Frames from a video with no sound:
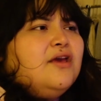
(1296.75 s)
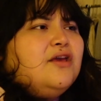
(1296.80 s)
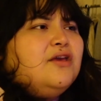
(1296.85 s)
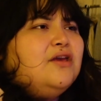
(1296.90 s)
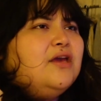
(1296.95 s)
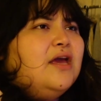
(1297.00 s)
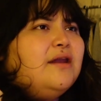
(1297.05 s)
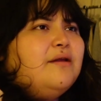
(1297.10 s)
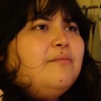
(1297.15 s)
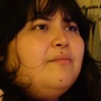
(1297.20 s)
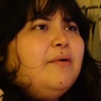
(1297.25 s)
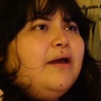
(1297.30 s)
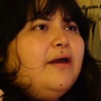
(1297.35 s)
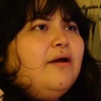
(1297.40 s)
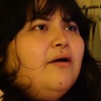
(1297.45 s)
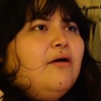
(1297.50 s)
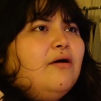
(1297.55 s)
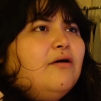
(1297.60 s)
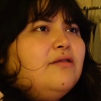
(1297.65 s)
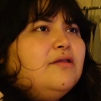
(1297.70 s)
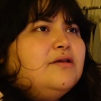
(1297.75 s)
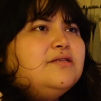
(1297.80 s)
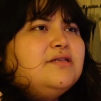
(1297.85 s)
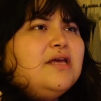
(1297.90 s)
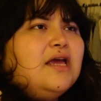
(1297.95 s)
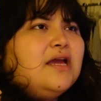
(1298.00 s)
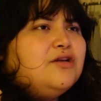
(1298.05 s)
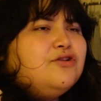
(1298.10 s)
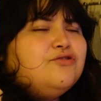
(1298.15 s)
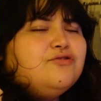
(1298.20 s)
you had to buy all this
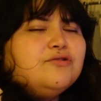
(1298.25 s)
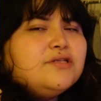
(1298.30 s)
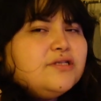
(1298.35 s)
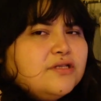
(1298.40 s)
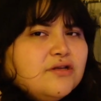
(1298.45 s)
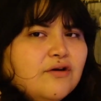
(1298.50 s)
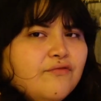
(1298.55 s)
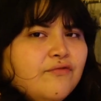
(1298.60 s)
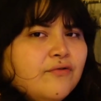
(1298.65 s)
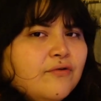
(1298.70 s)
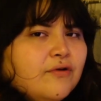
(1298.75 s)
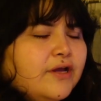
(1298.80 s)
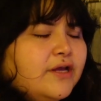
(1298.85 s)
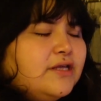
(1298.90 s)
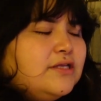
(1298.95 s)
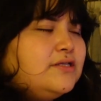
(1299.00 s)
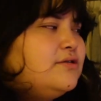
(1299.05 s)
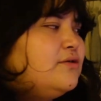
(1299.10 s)
extra stuff for it.